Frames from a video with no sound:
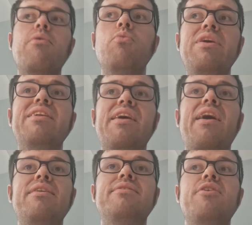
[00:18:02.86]
we're really
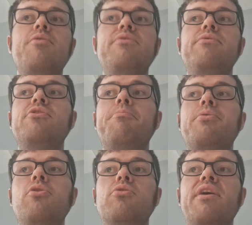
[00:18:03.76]
at in terms of, you know,
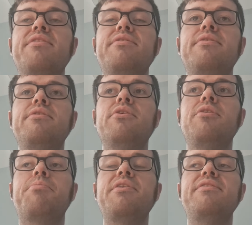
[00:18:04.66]
progress, you know,
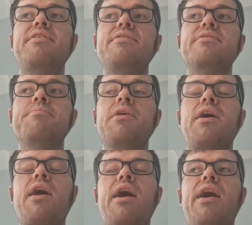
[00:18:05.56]
in pre-season.
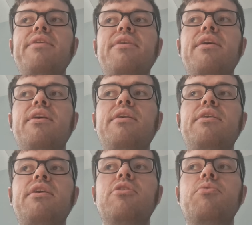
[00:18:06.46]
And
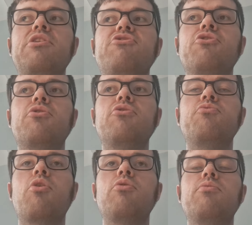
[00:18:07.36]
it'll really show us
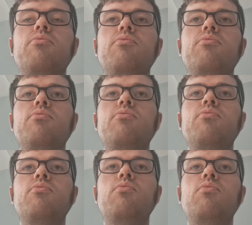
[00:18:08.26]
what,
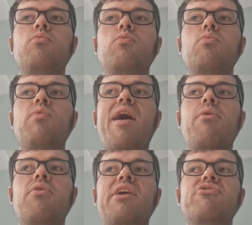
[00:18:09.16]
where
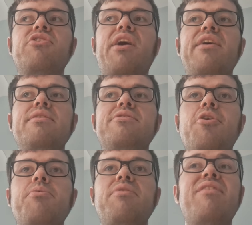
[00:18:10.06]
we're actually at in
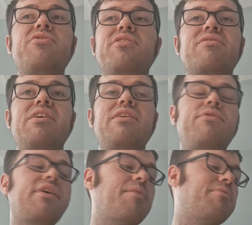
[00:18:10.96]
terms of everything, really,
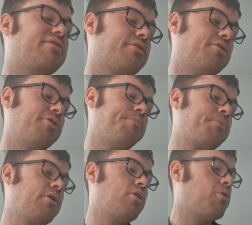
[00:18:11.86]
if you get me. So,
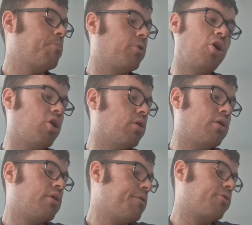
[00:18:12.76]
but no,
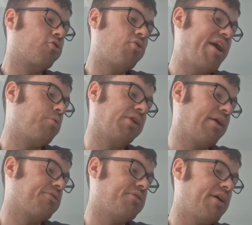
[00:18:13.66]
great run
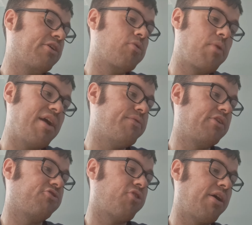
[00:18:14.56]
out today, great
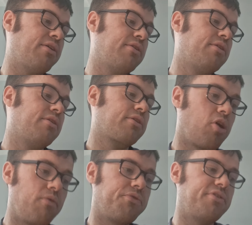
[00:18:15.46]
victory,
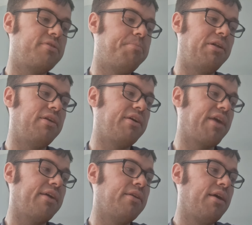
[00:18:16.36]
confidence built
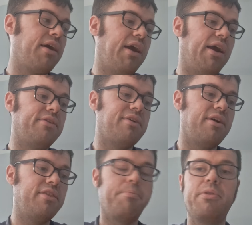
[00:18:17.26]
again, and
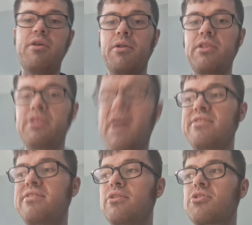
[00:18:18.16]
the
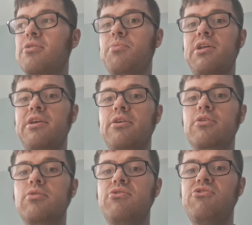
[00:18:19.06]
lads are looking really
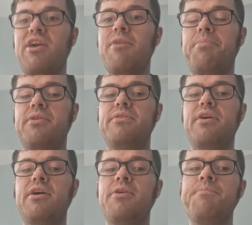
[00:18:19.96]
in good shape,
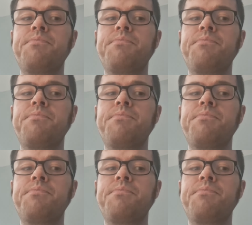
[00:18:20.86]
and